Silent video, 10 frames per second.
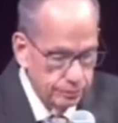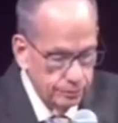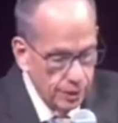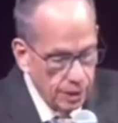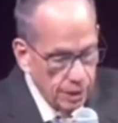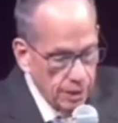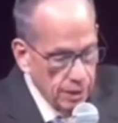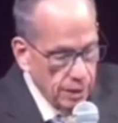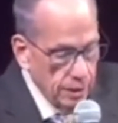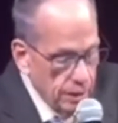Habakkuk
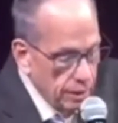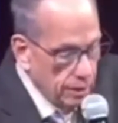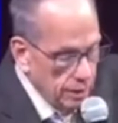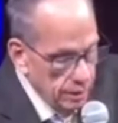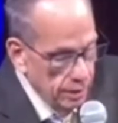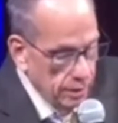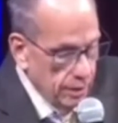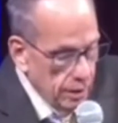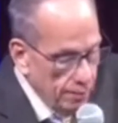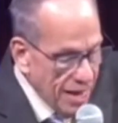chapter 3, verse
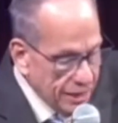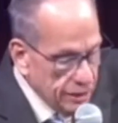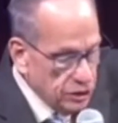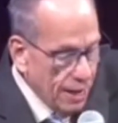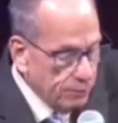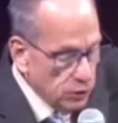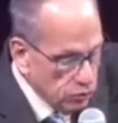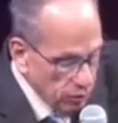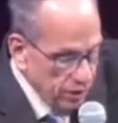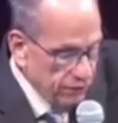17 says,
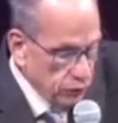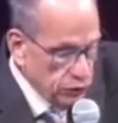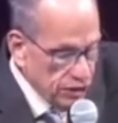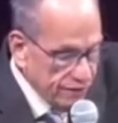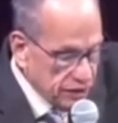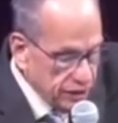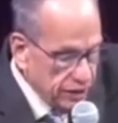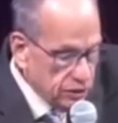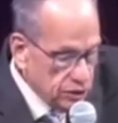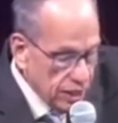although
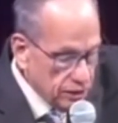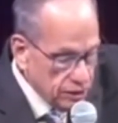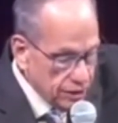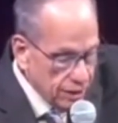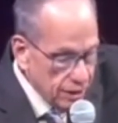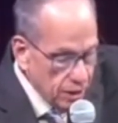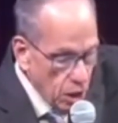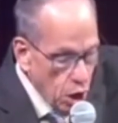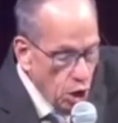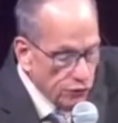the fig tree
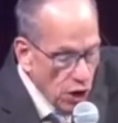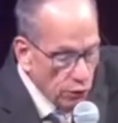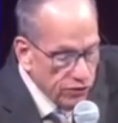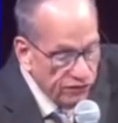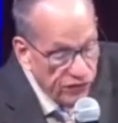shall not